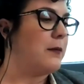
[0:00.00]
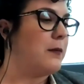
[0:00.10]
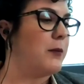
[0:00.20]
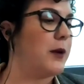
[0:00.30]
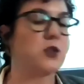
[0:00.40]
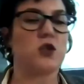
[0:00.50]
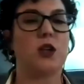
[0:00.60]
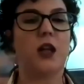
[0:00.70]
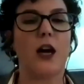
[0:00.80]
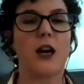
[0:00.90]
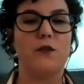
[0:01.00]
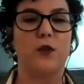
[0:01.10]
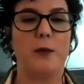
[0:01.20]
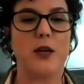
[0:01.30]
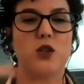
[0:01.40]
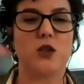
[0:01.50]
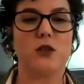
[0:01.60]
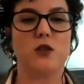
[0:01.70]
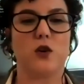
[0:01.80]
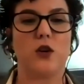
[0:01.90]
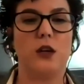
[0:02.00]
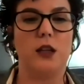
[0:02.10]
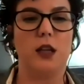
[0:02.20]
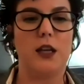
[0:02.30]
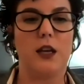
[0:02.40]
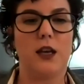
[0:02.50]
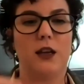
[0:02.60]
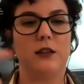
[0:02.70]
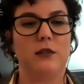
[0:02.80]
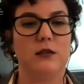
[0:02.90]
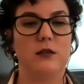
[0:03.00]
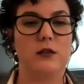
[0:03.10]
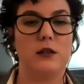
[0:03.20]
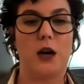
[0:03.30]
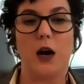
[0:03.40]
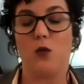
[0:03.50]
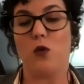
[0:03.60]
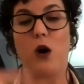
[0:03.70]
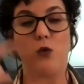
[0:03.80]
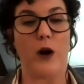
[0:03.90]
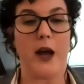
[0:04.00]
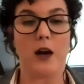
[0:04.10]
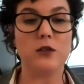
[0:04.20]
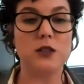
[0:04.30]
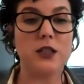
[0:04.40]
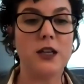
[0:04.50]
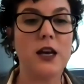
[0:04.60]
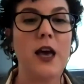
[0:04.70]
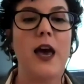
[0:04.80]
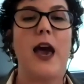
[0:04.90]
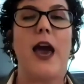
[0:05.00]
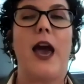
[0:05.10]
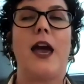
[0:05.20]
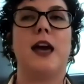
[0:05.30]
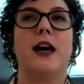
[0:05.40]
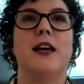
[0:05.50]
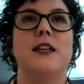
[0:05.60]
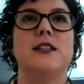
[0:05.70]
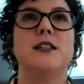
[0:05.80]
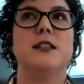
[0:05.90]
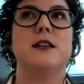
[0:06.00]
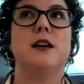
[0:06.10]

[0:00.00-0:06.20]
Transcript: because there's a lot of information circulating mm. around, and